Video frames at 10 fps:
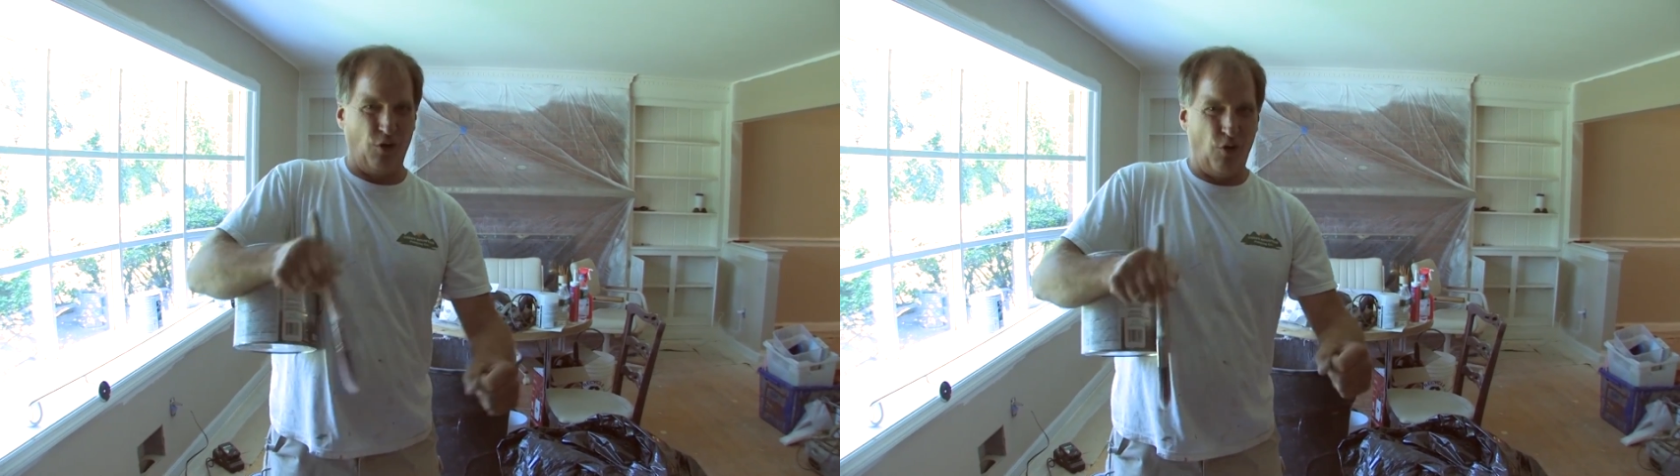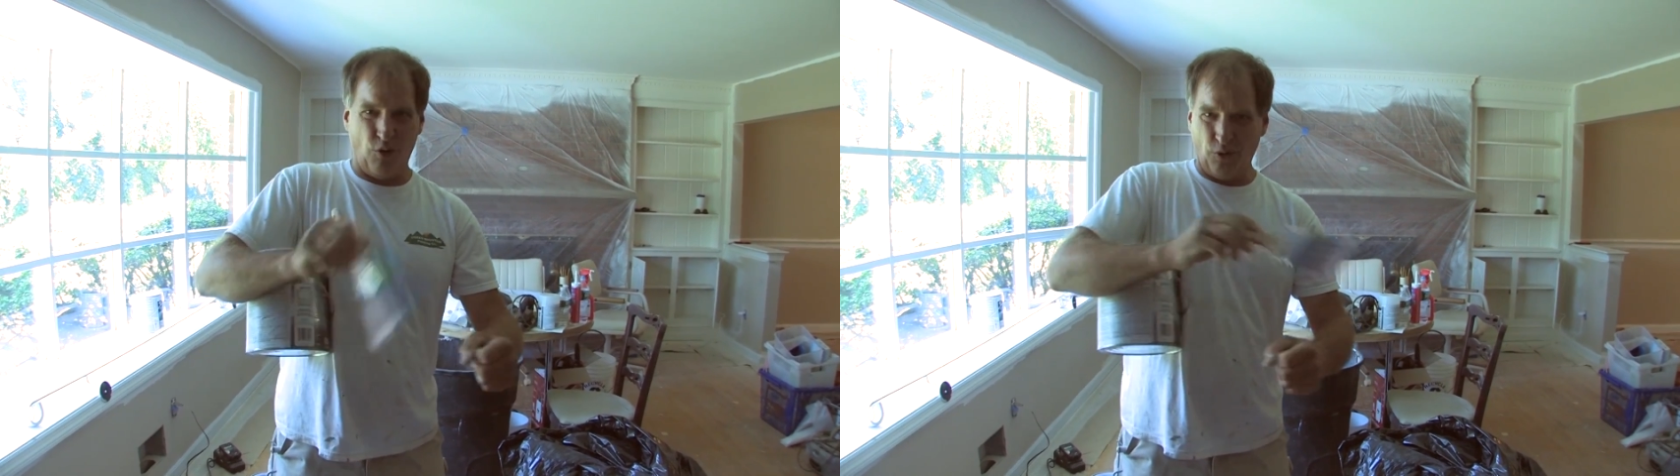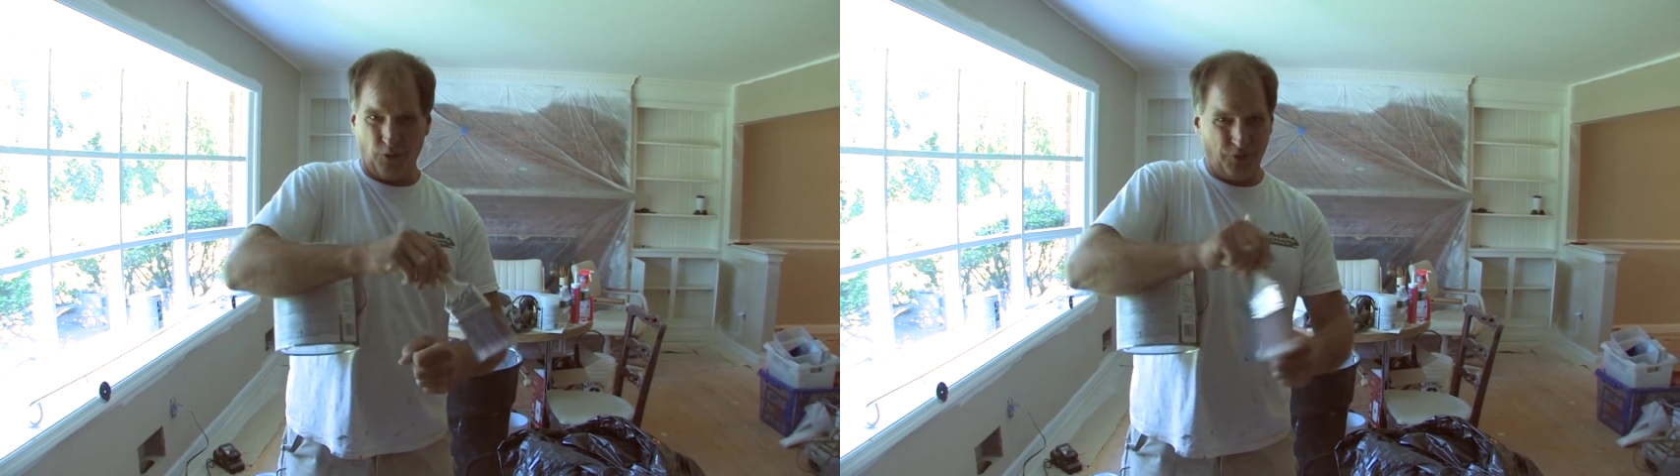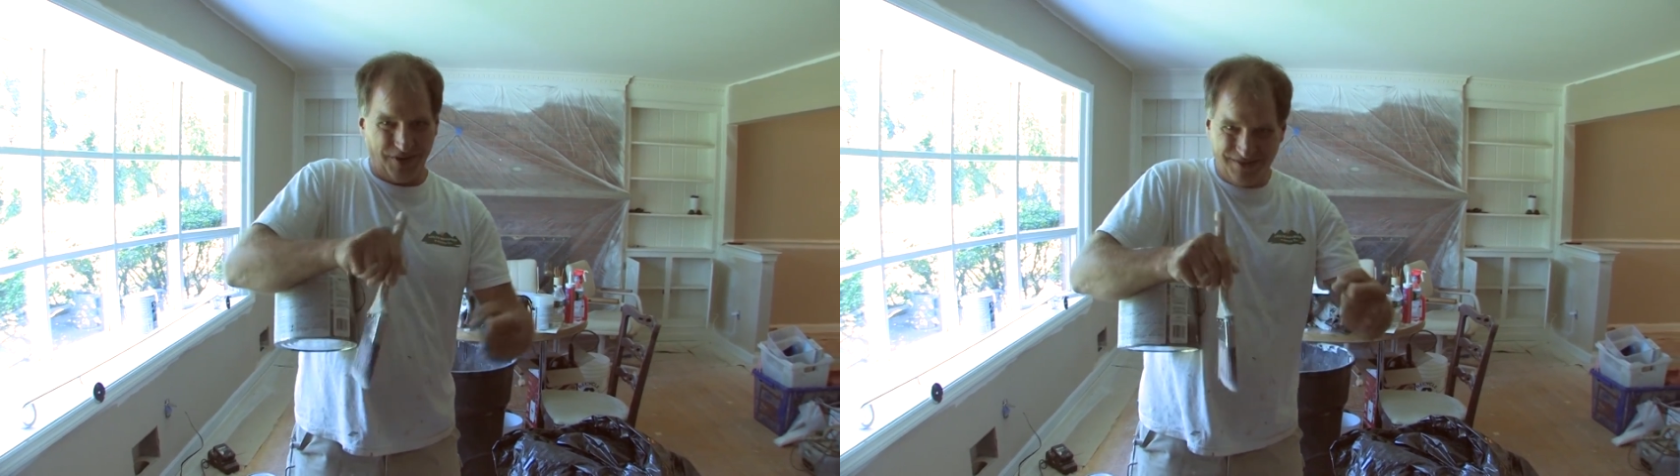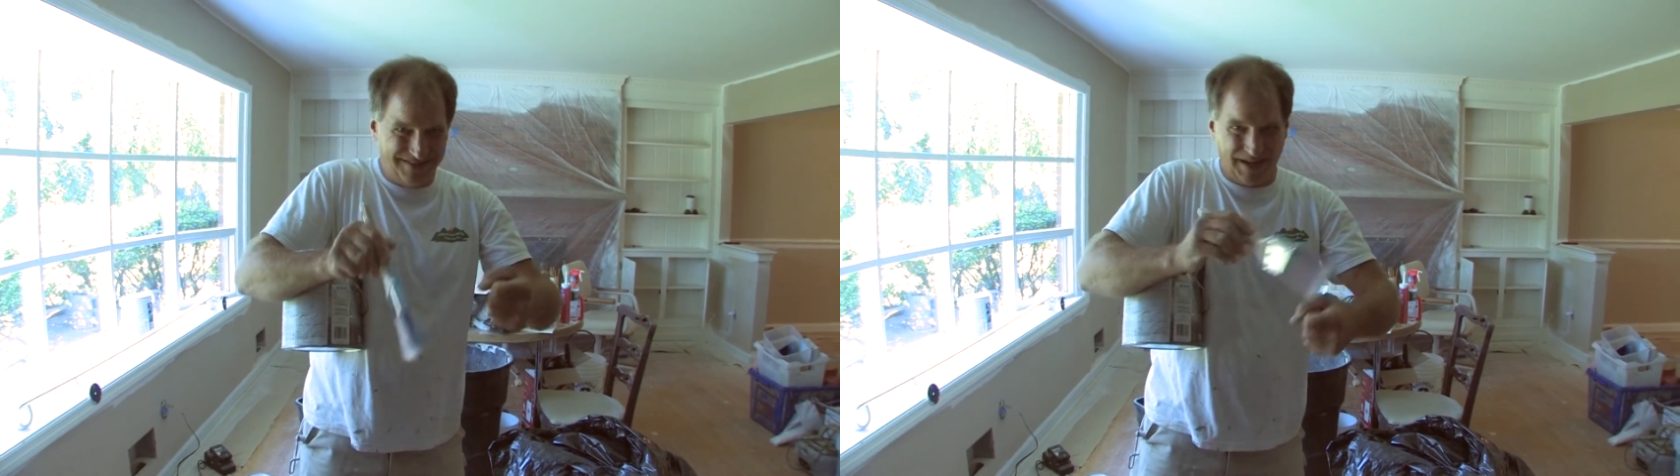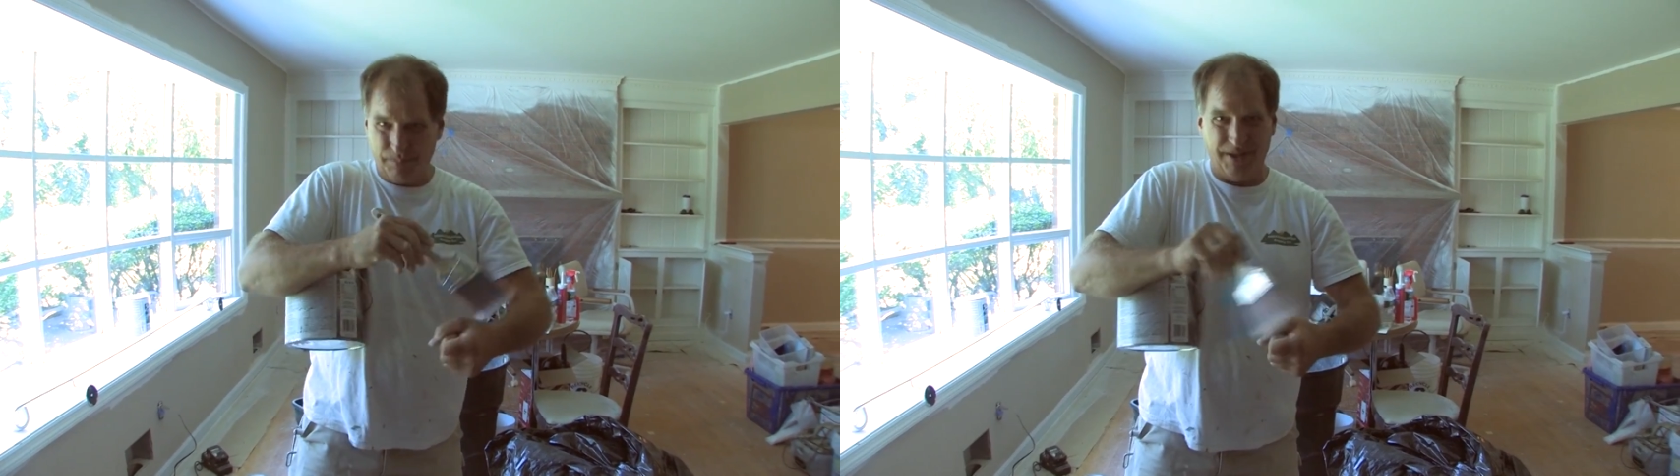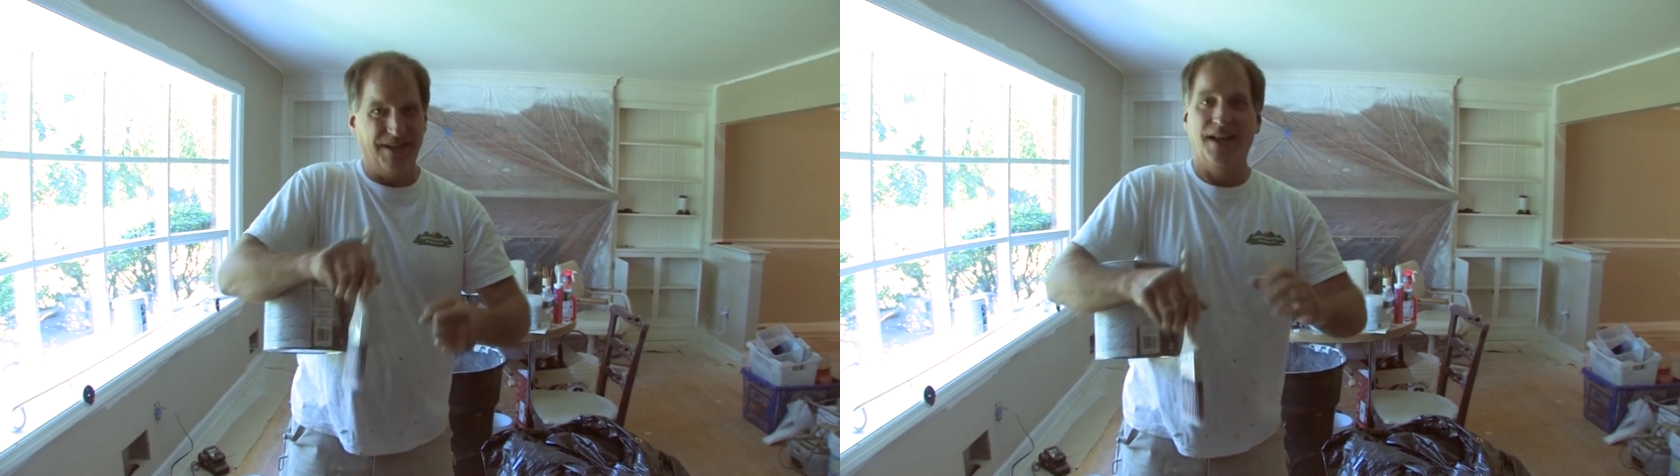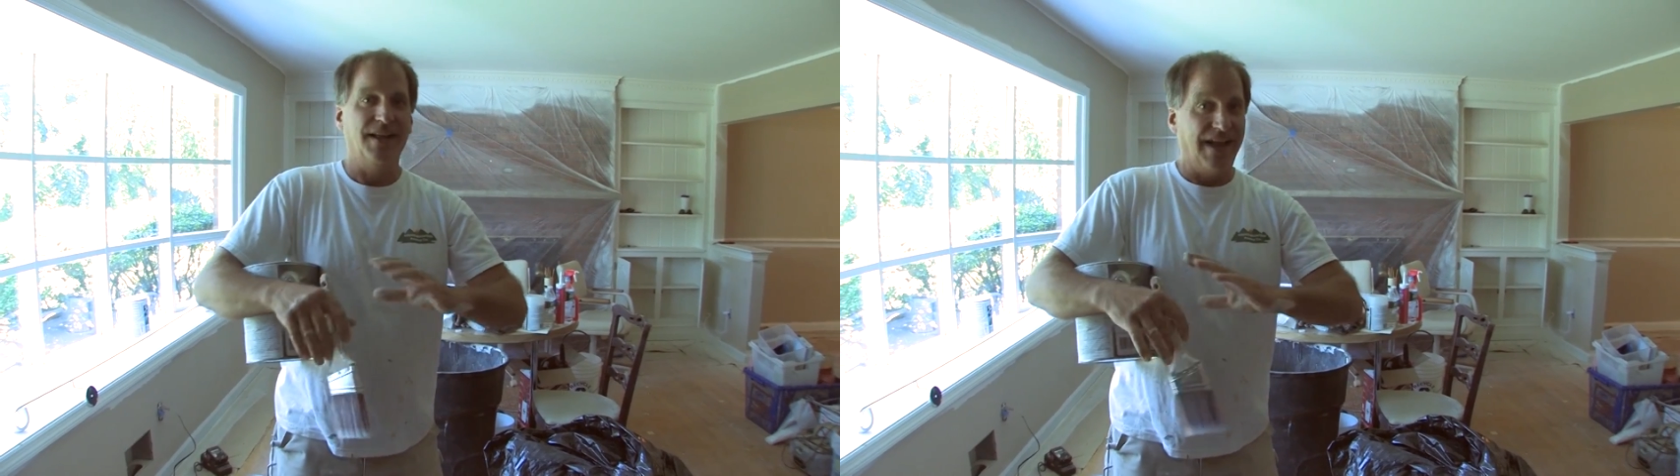to hold and dip in.